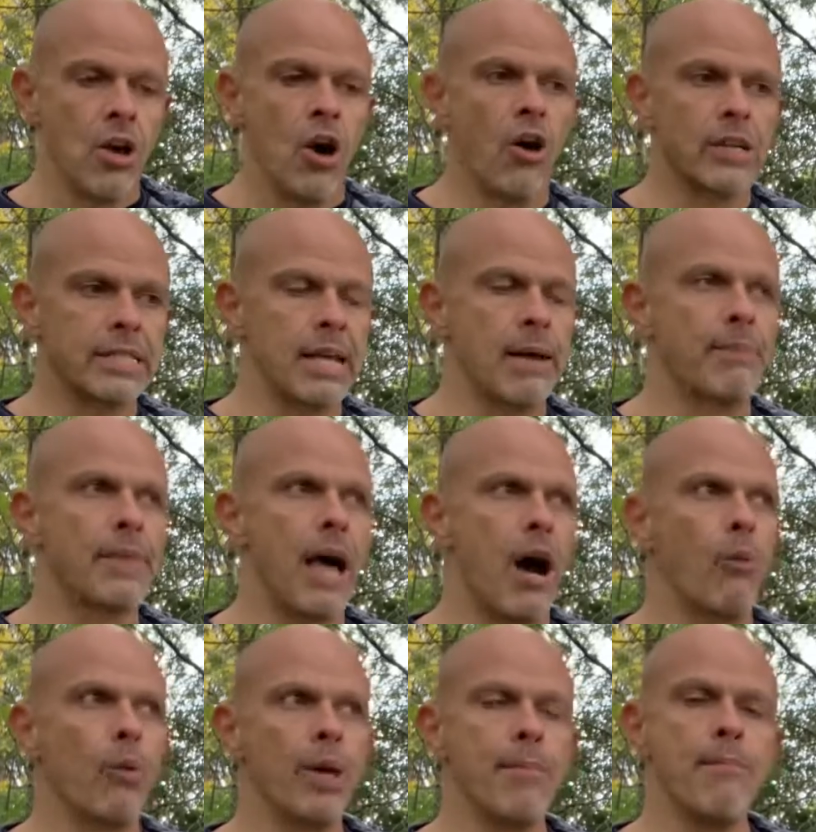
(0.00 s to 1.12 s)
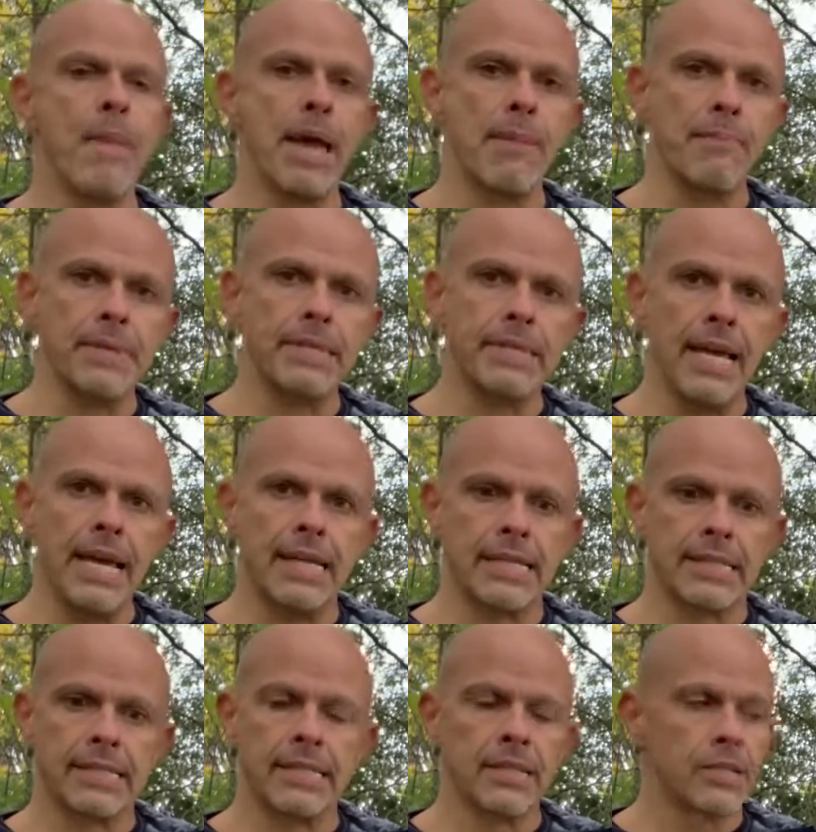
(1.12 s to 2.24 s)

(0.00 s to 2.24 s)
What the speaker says: Accept that we make mistakes.